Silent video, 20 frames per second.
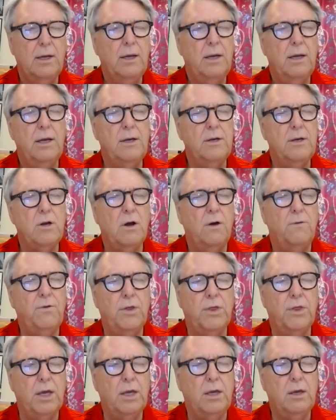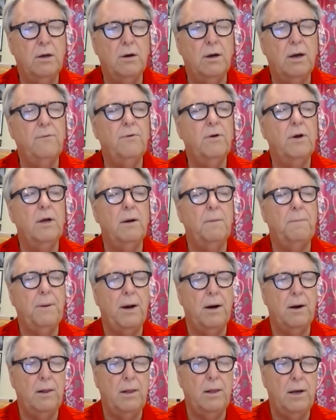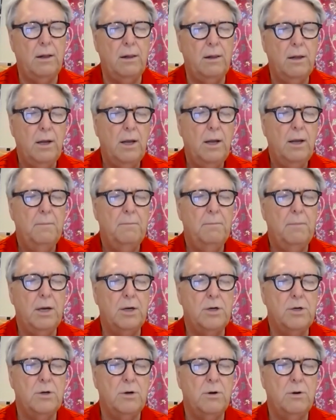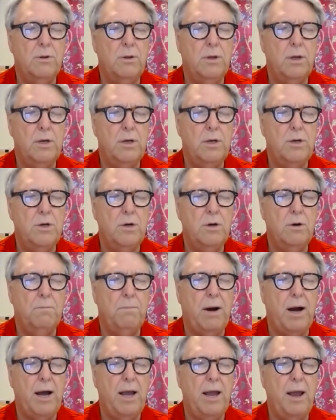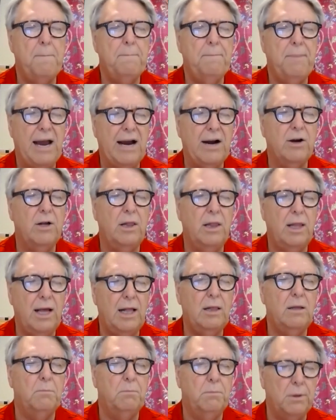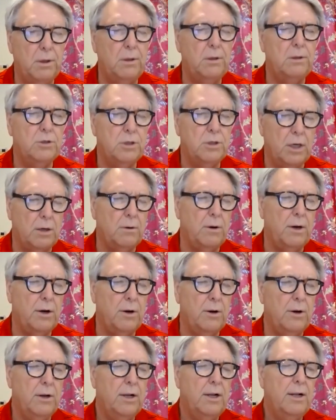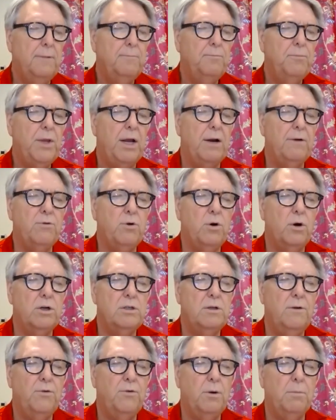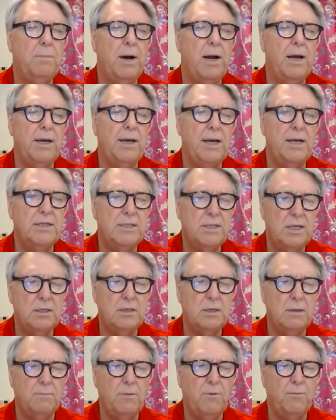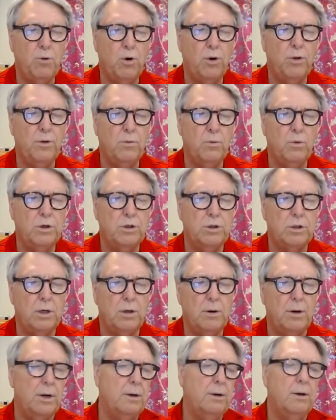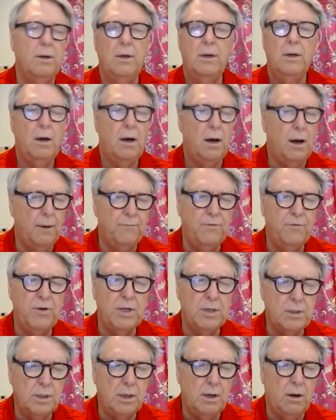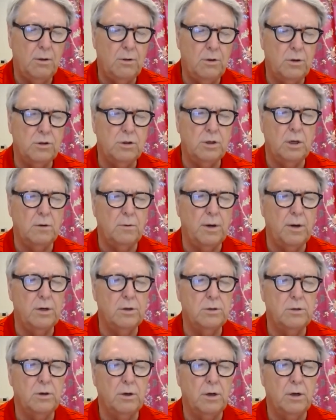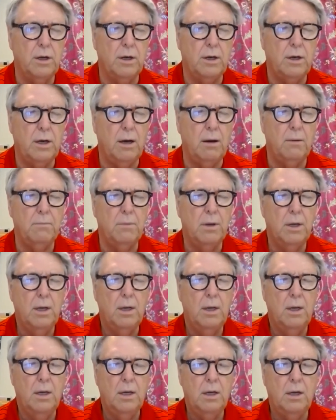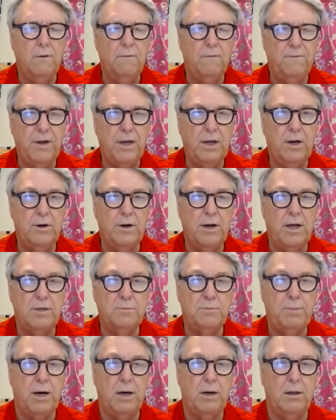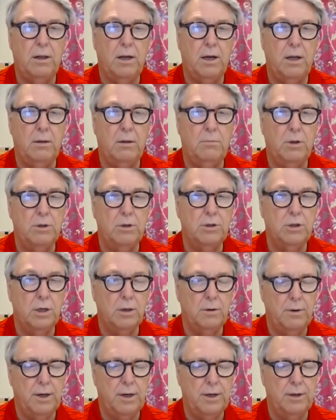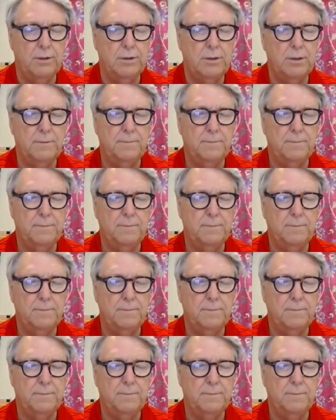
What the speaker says: And so if you think you're ever going to parallel, make sure that you buy a parallelable generator. And of course, if you're buying a system of more than one generator, obviously all those generators are going to come configured as parallelable generators.